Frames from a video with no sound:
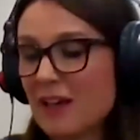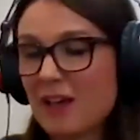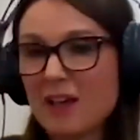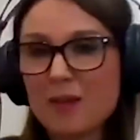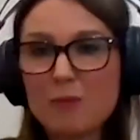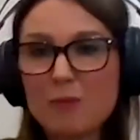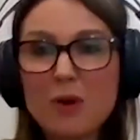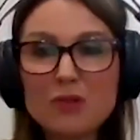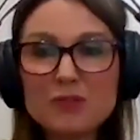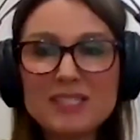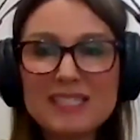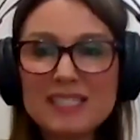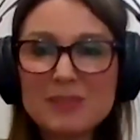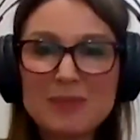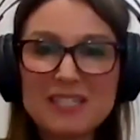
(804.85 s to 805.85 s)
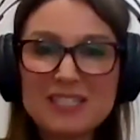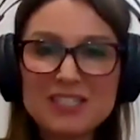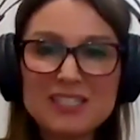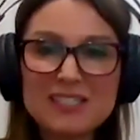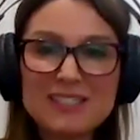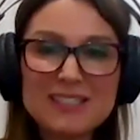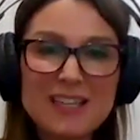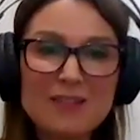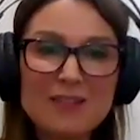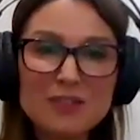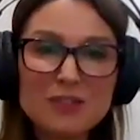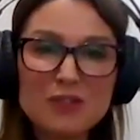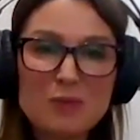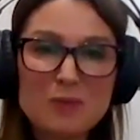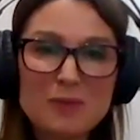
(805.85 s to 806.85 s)
a multi-species cover
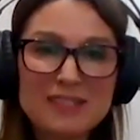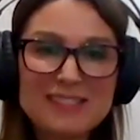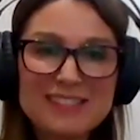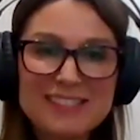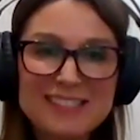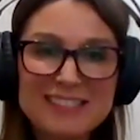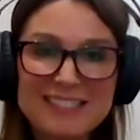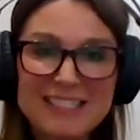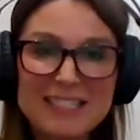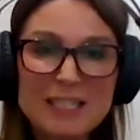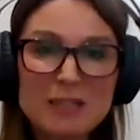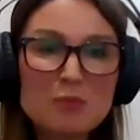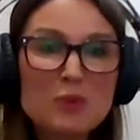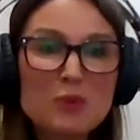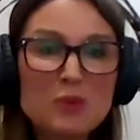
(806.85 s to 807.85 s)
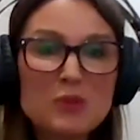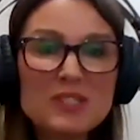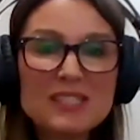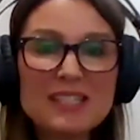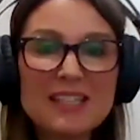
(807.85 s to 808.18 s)
crop is still an input.